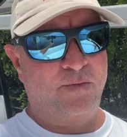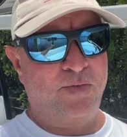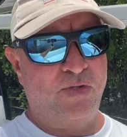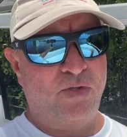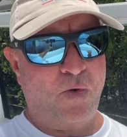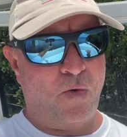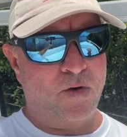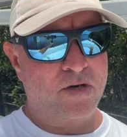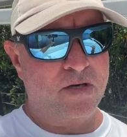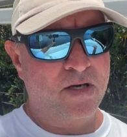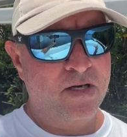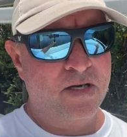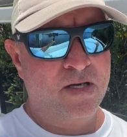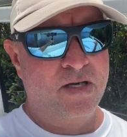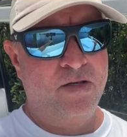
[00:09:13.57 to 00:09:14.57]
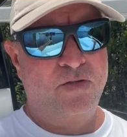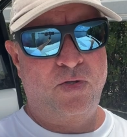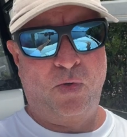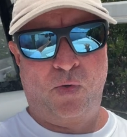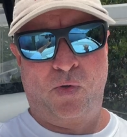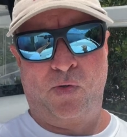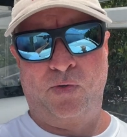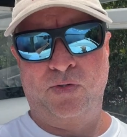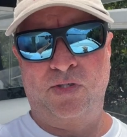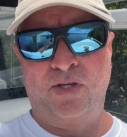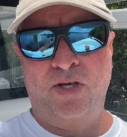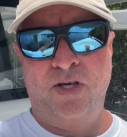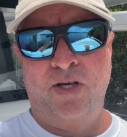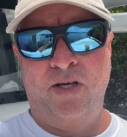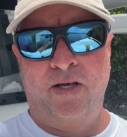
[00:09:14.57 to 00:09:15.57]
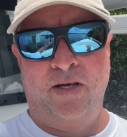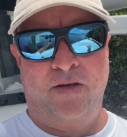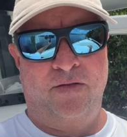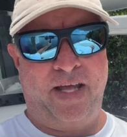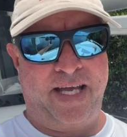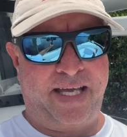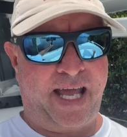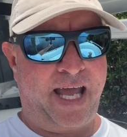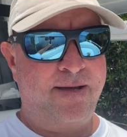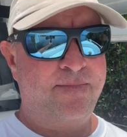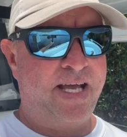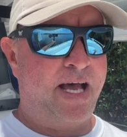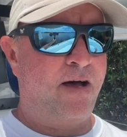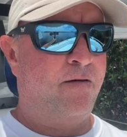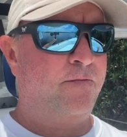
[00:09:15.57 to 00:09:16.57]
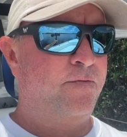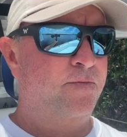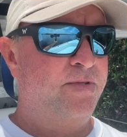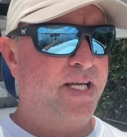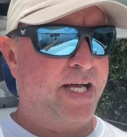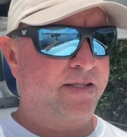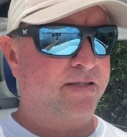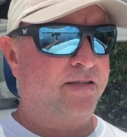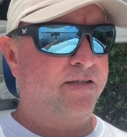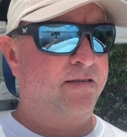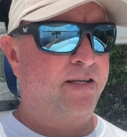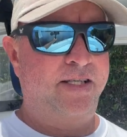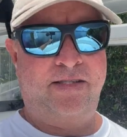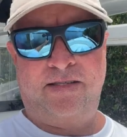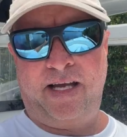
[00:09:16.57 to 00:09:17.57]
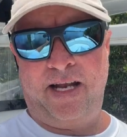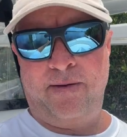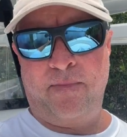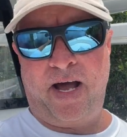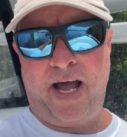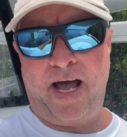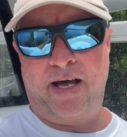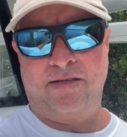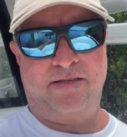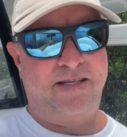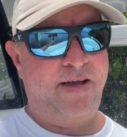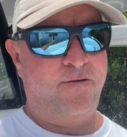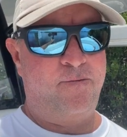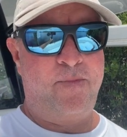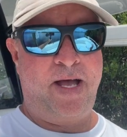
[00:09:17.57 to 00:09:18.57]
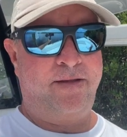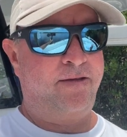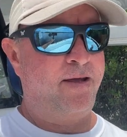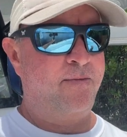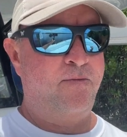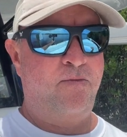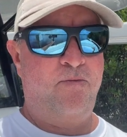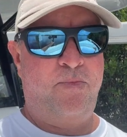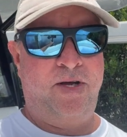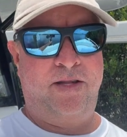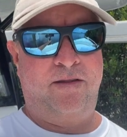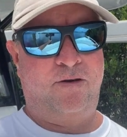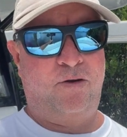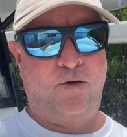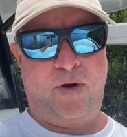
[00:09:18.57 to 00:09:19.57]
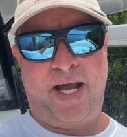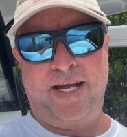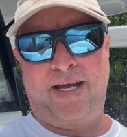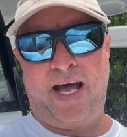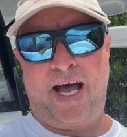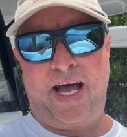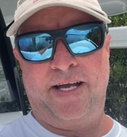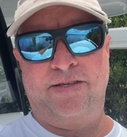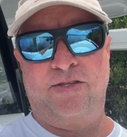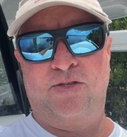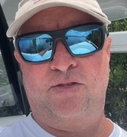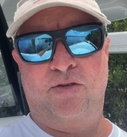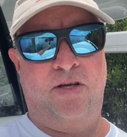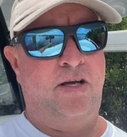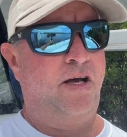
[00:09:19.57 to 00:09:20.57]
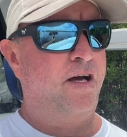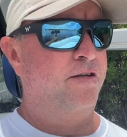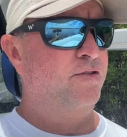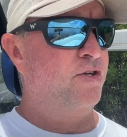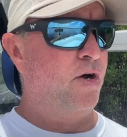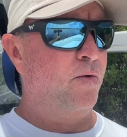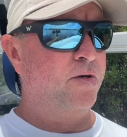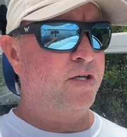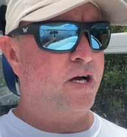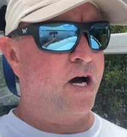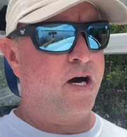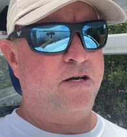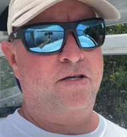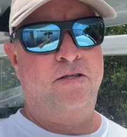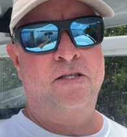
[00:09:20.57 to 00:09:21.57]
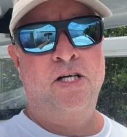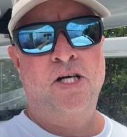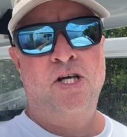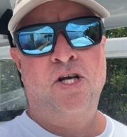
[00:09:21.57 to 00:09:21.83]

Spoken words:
Sword Tools. They came down from Destin. They stayed at my house. Never met them, but great guys, Joe and Connor.